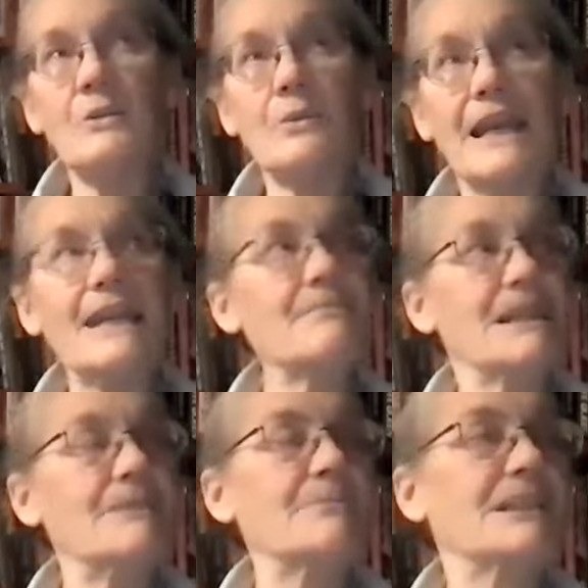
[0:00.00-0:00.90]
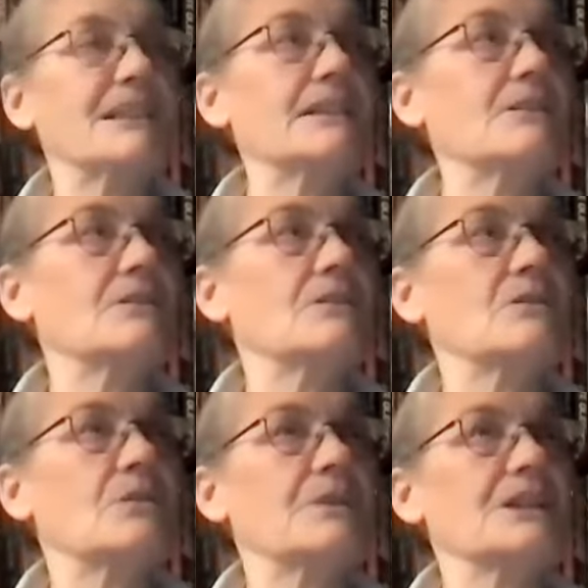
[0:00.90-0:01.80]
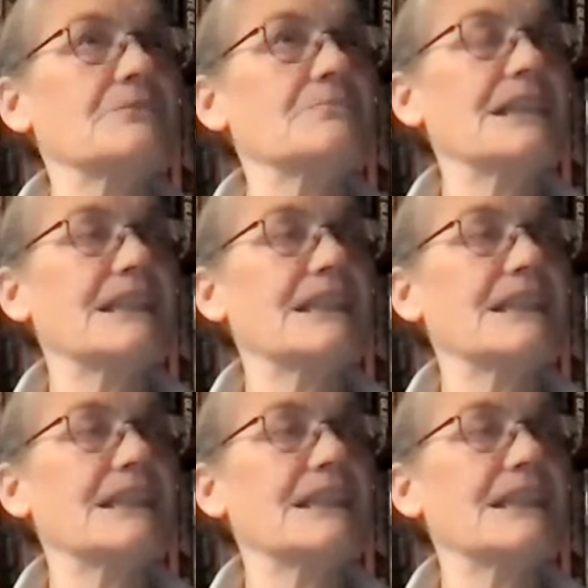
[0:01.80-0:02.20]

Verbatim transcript: in a way, maybe what we could be